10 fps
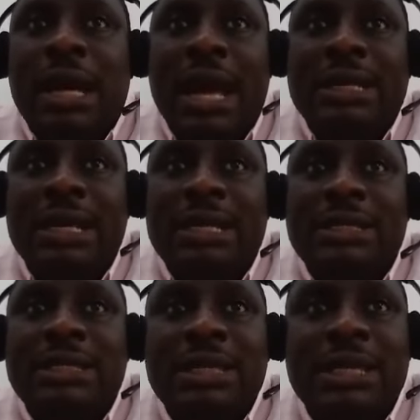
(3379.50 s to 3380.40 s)
And
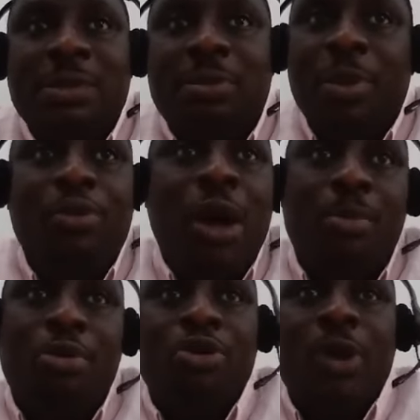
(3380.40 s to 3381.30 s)
then the people
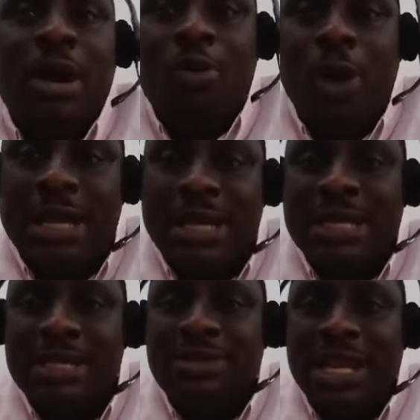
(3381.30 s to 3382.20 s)
abroad were quite keen
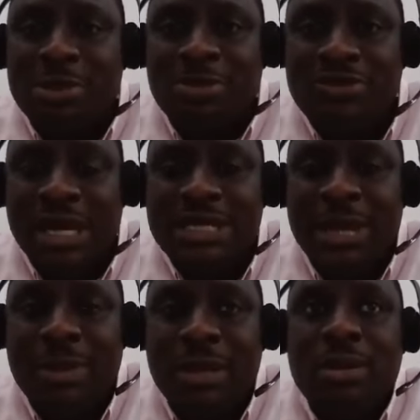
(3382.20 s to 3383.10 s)
in trying to move that
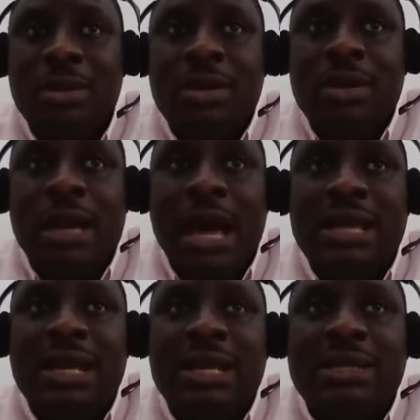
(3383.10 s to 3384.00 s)
chairman.
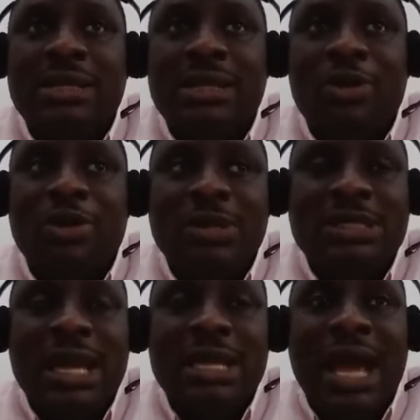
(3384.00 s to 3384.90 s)
And then it was
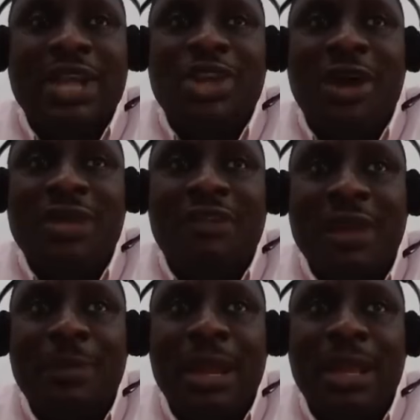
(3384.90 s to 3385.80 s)
basically, how do you have that
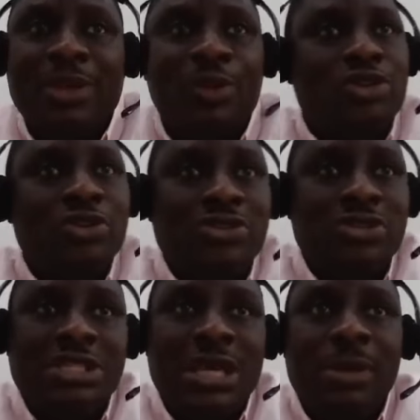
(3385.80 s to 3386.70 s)
fair balance? It was close to
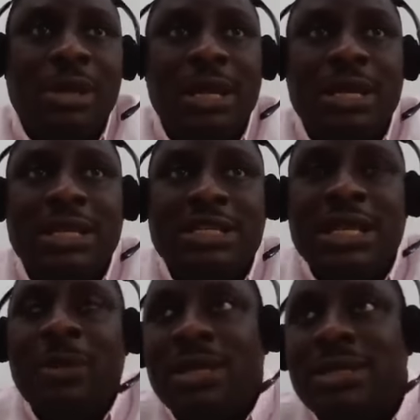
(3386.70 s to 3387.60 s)
the chairman, and then the
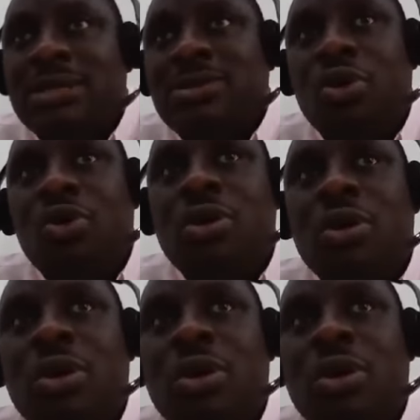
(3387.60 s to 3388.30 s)
chairman says, oh,